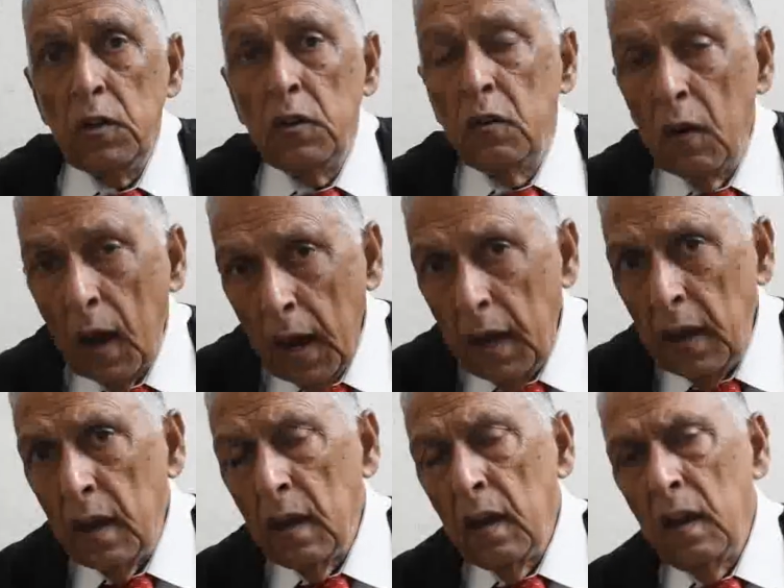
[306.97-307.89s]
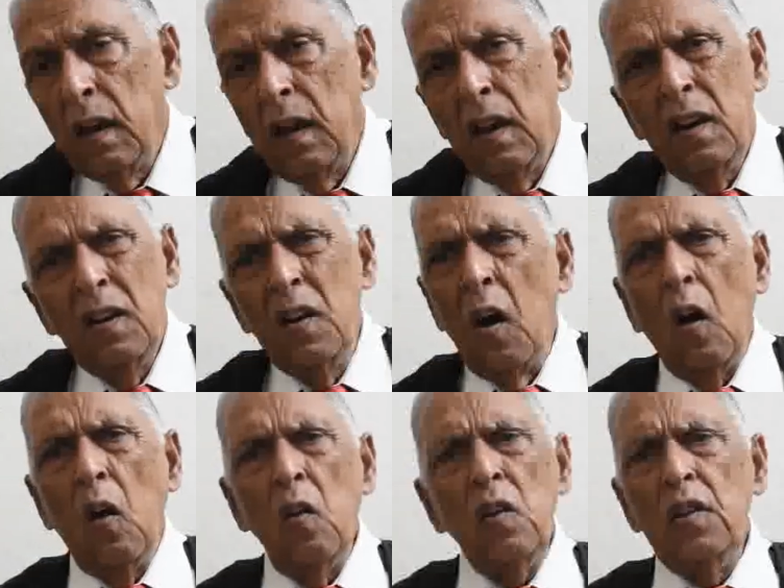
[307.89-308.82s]
do I?
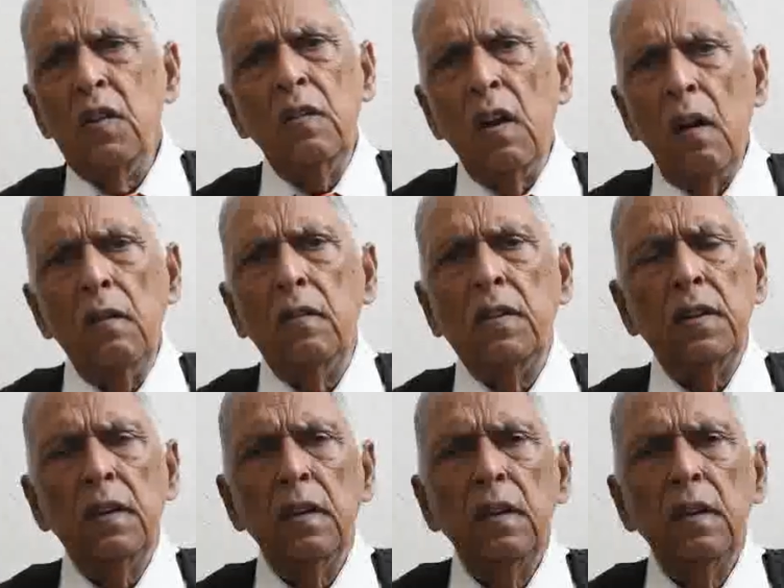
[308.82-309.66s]
No, you don't.